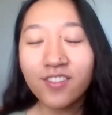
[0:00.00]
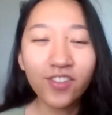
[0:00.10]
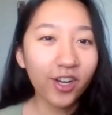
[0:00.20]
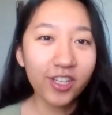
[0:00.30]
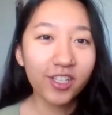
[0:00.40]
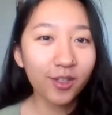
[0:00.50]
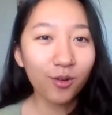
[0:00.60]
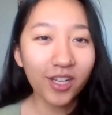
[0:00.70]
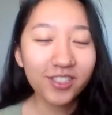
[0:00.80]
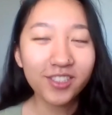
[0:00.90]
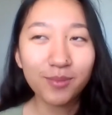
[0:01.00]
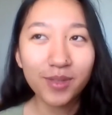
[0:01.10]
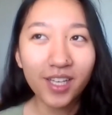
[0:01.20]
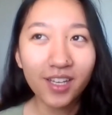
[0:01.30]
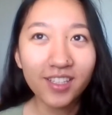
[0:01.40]
that's a very good
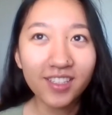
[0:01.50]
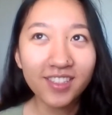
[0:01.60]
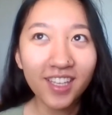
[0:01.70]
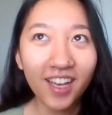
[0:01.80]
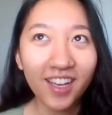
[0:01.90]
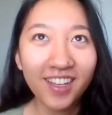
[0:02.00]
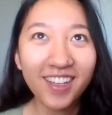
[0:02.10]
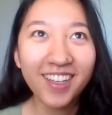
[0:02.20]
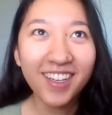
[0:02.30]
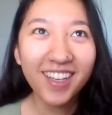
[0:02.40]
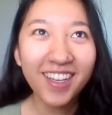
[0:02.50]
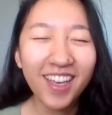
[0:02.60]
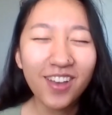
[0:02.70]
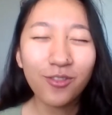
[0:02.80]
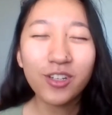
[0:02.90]
question because,
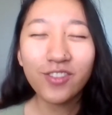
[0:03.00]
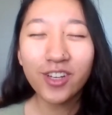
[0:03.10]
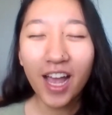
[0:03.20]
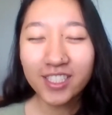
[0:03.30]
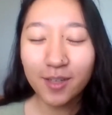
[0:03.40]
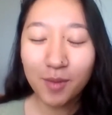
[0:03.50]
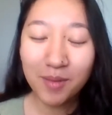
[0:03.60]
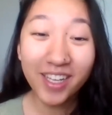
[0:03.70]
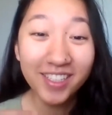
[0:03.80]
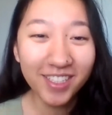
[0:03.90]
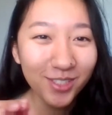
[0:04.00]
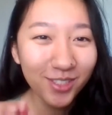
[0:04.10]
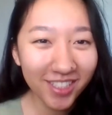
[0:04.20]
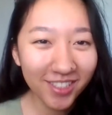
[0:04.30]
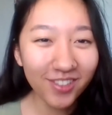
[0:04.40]
well, if you're asking about my
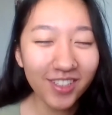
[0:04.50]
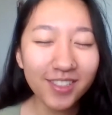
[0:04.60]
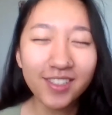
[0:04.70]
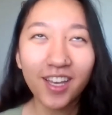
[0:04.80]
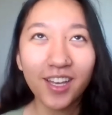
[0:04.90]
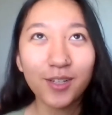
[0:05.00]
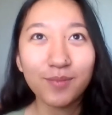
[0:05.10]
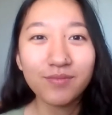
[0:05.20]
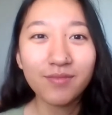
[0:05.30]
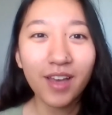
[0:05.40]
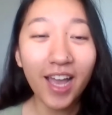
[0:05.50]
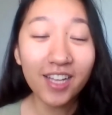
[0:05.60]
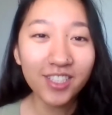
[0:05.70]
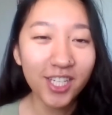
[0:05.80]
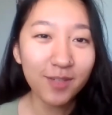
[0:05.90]
initial interest, I
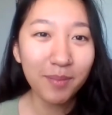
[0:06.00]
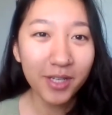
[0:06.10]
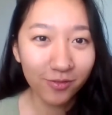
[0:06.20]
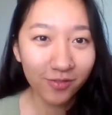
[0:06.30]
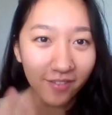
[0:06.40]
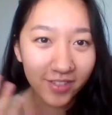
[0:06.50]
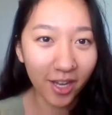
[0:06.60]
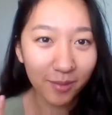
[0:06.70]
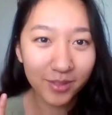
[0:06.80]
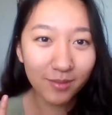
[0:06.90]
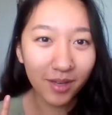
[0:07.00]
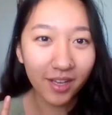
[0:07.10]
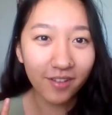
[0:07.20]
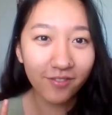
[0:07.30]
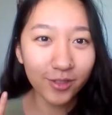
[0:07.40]
actually changed my major 5 times
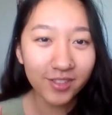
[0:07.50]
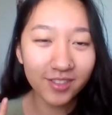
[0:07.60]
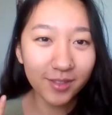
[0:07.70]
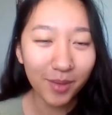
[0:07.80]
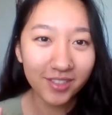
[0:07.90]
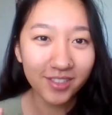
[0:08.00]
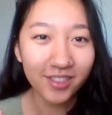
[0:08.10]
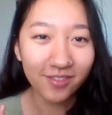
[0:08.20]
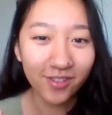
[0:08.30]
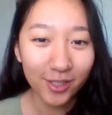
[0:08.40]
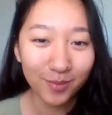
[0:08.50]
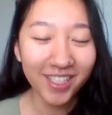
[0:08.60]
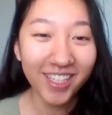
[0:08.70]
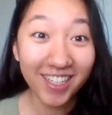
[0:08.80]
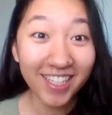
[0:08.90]
my first semester
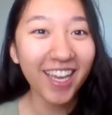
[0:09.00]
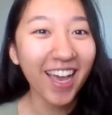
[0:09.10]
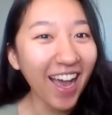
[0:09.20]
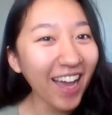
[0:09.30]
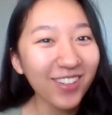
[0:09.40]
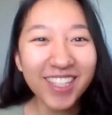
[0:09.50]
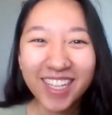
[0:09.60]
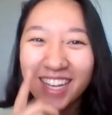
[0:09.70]
freshman year. Yeah,